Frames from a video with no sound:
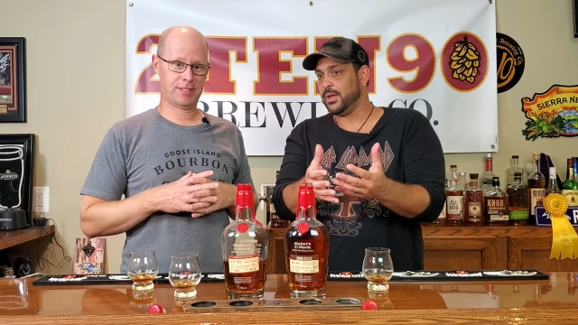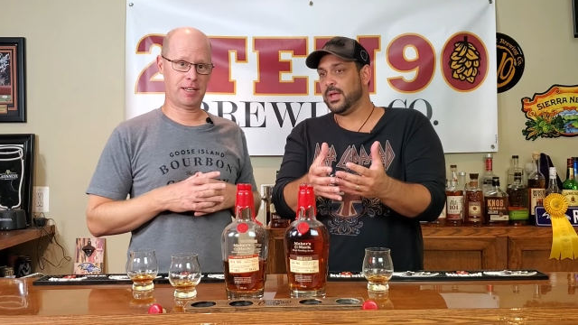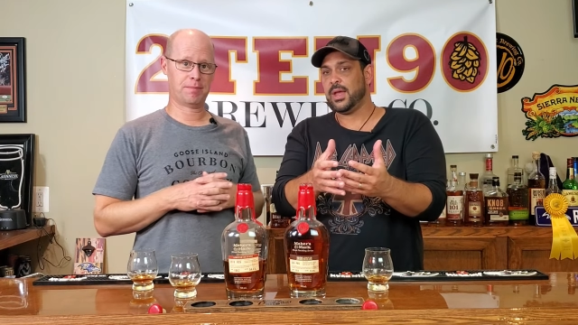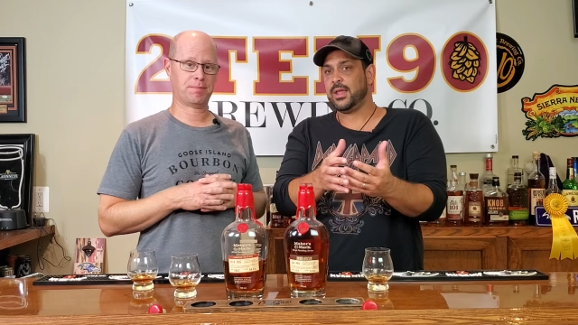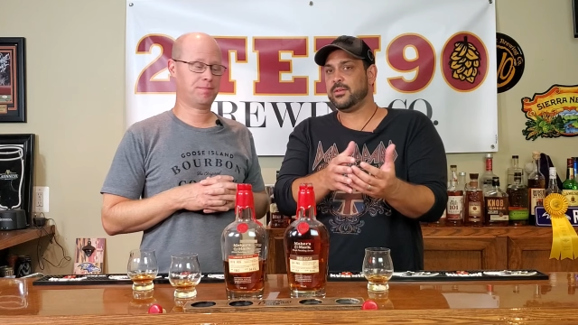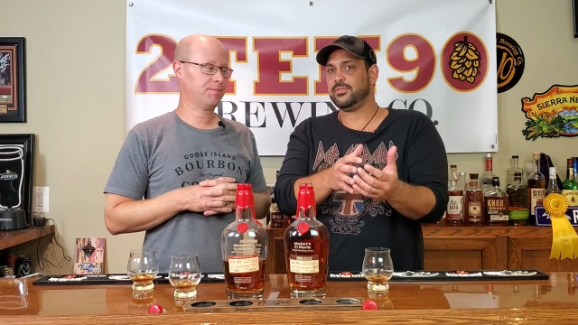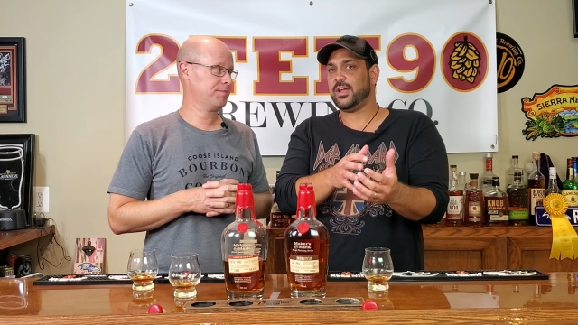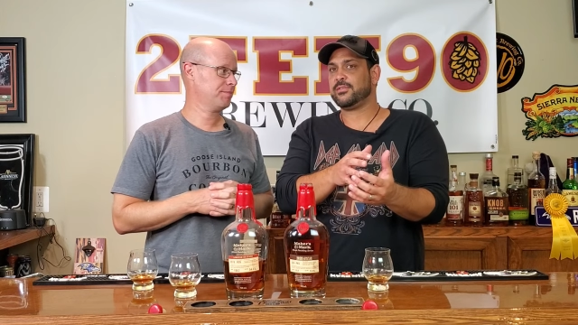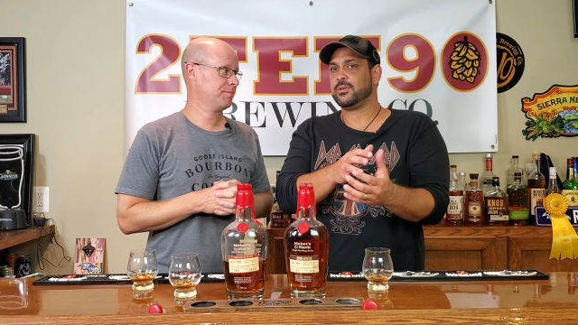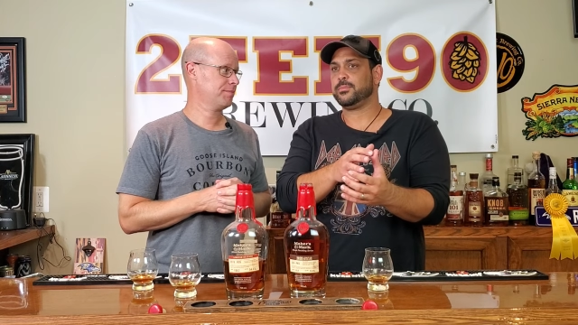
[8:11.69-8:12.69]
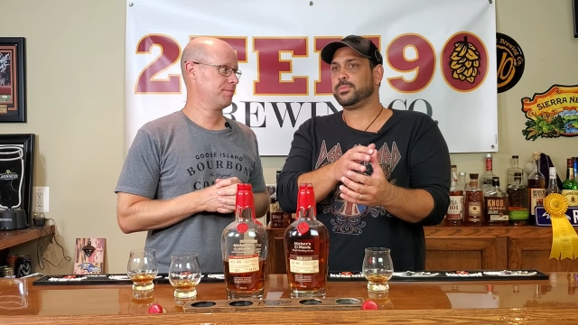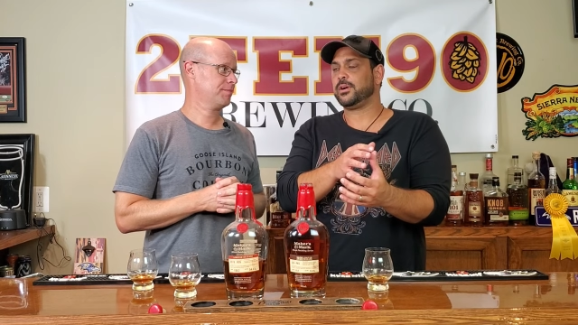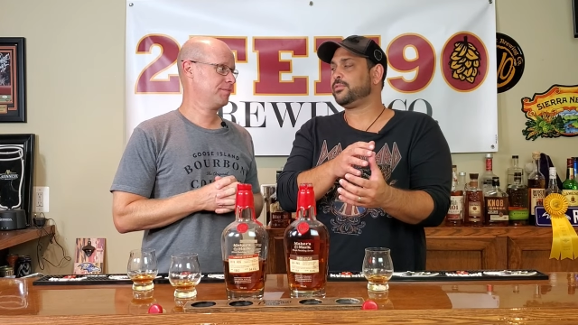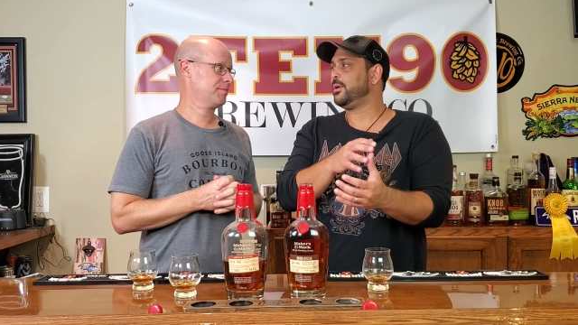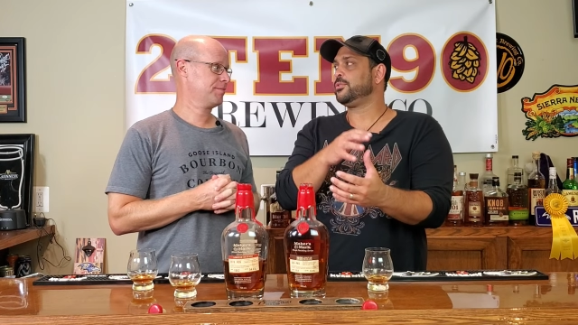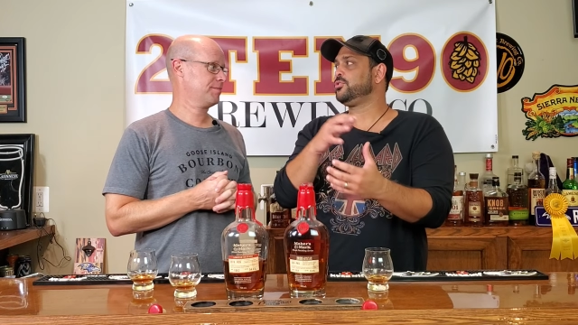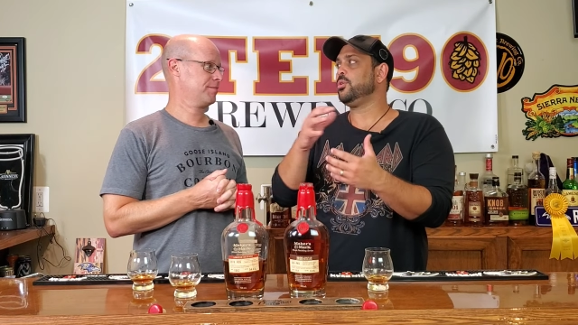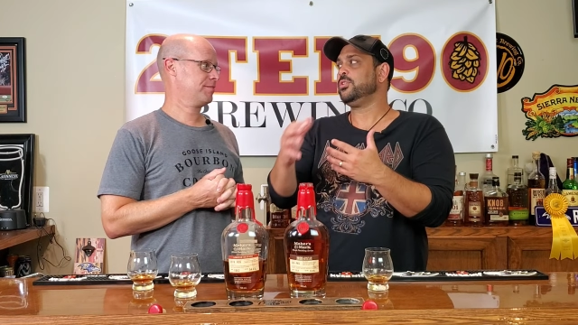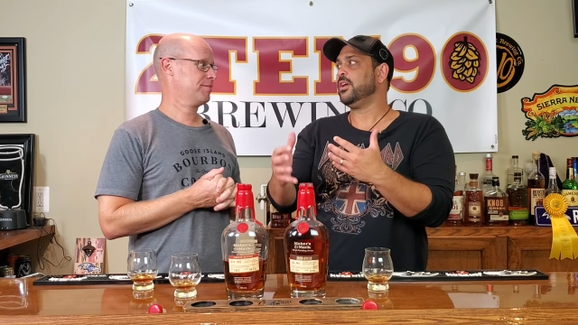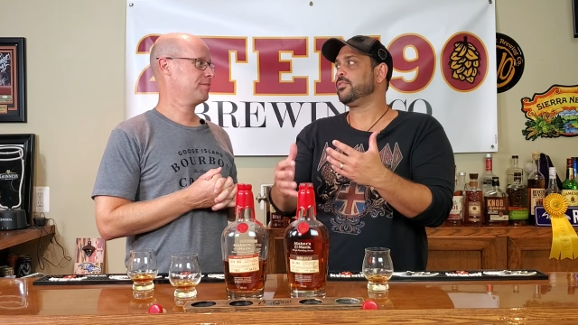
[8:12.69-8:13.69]
Speaker 1: Yep. And the flavor profile was
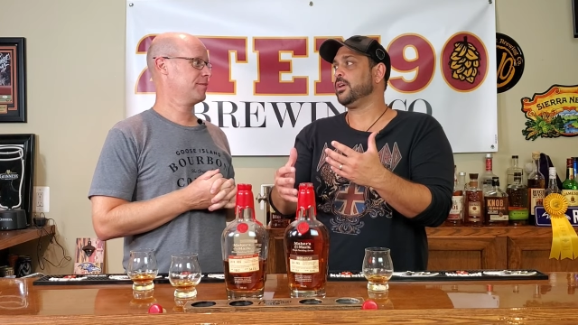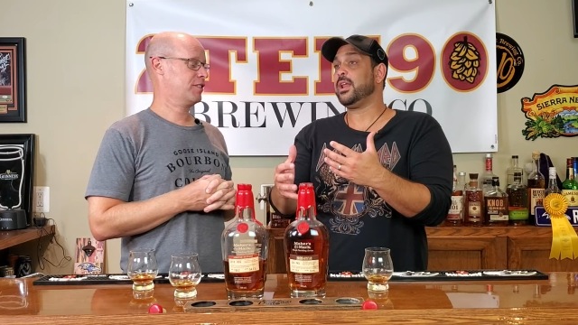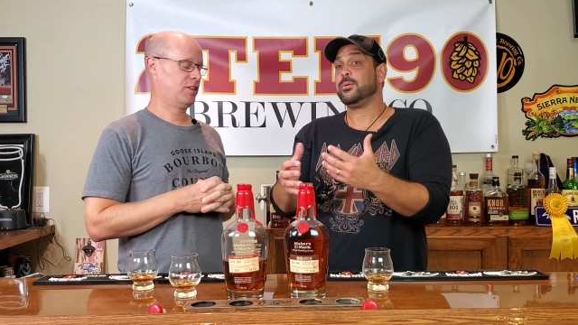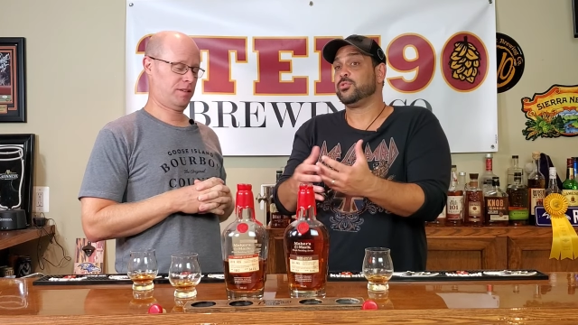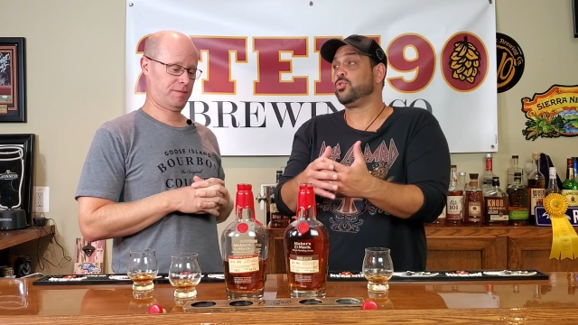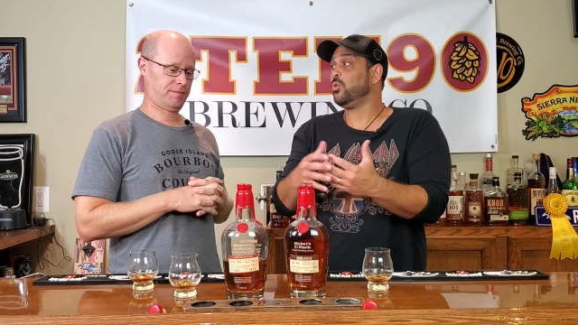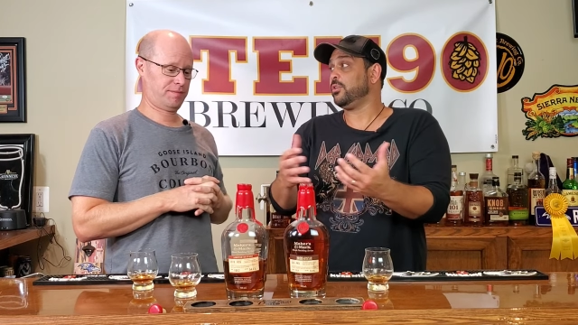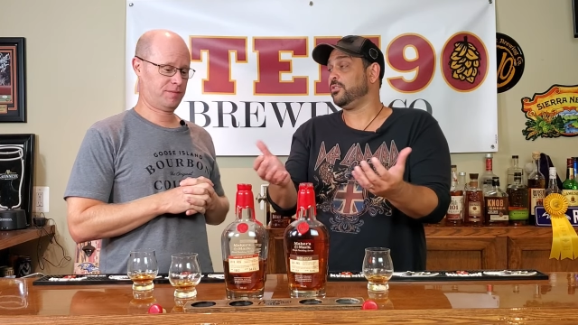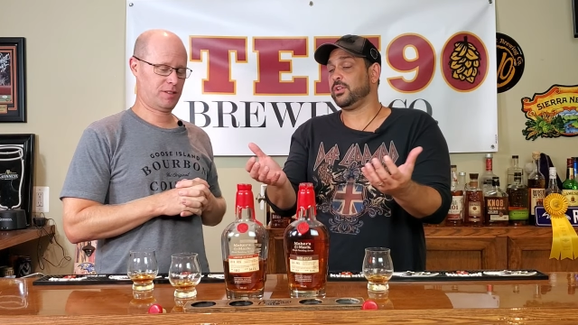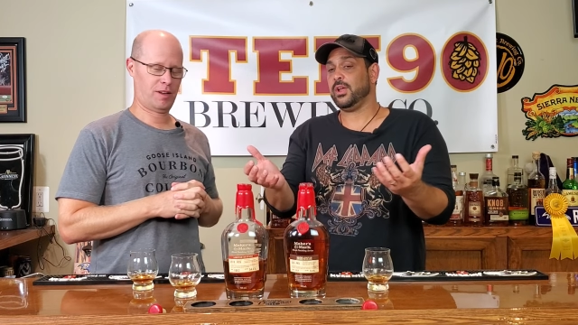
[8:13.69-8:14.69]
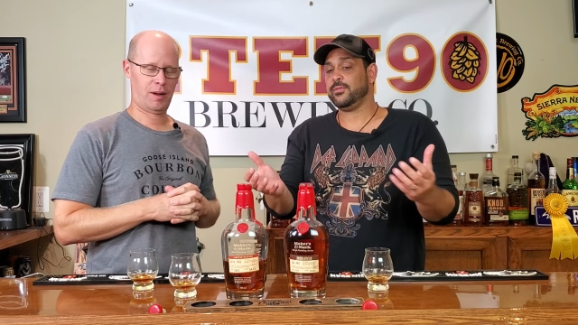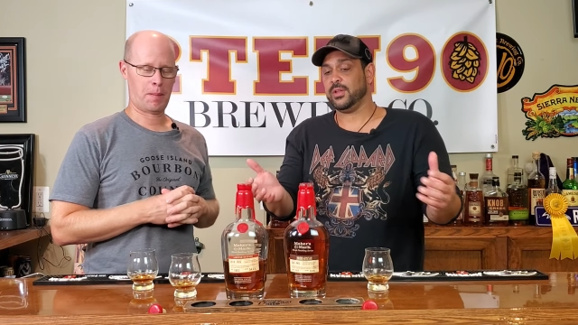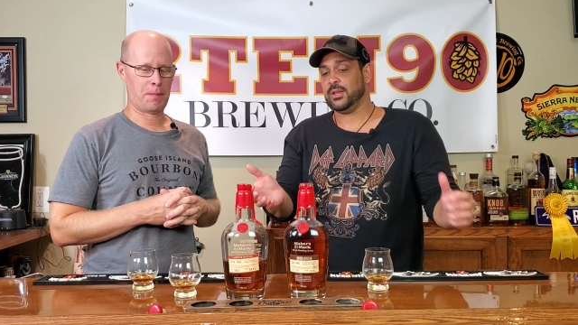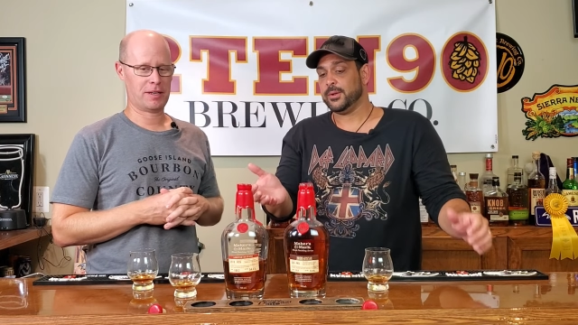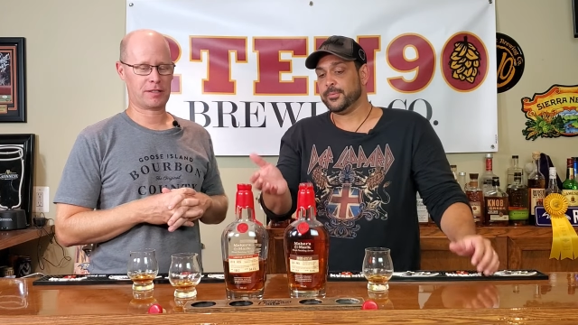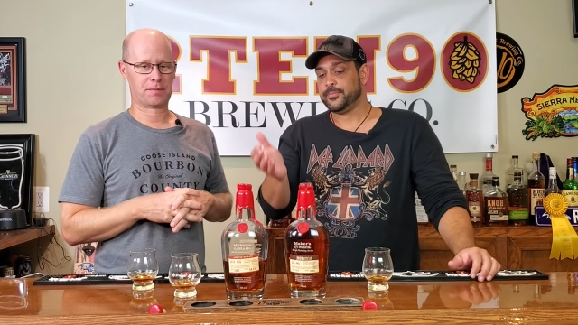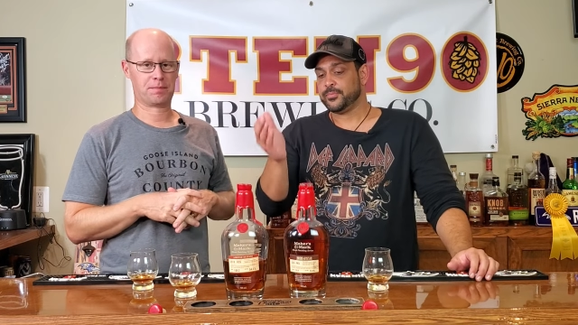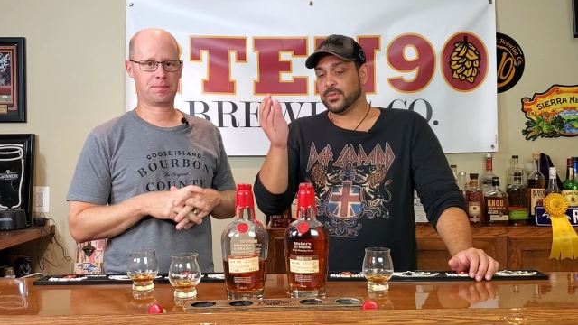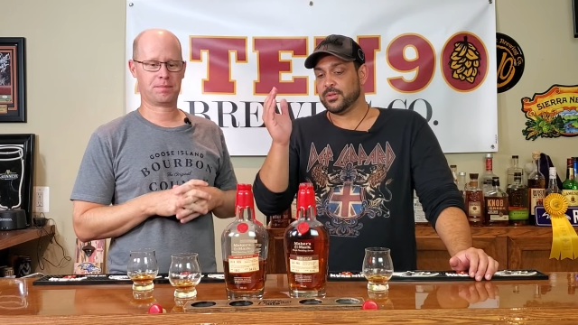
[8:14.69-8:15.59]
so different, and it was gorgeous. I loved it. Amazing.